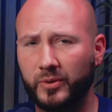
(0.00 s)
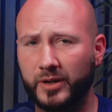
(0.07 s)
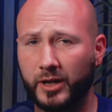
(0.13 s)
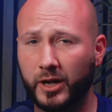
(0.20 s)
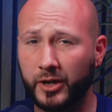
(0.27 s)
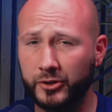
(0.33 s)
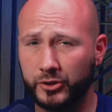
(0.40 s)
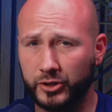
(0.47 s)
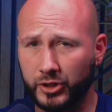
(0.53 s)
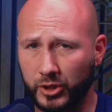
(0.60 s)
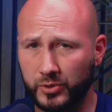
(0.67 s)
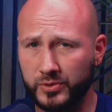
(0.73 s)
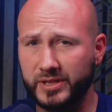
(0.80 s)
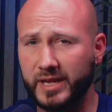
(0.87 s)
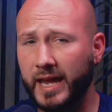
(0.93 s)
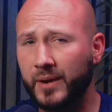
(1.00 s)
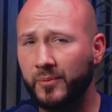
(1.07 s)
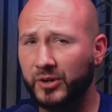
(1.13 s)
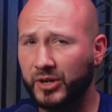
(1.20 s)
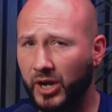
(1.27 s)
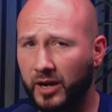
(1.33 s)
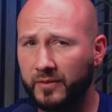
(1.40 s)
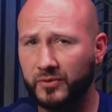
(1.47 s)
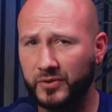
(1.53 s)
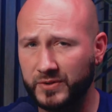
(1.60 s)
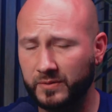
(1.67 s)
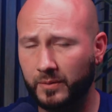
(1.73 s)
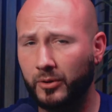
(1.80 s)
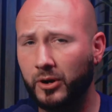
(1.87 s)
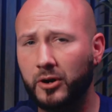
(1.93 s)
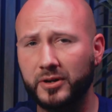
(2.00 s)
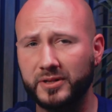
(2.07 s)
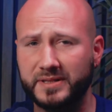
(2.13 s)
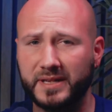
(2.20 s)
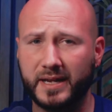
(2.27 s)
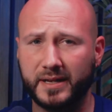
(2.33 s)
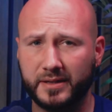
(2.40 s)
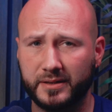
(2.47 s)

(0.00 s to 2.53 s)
undergoes and recovers from a heart attack.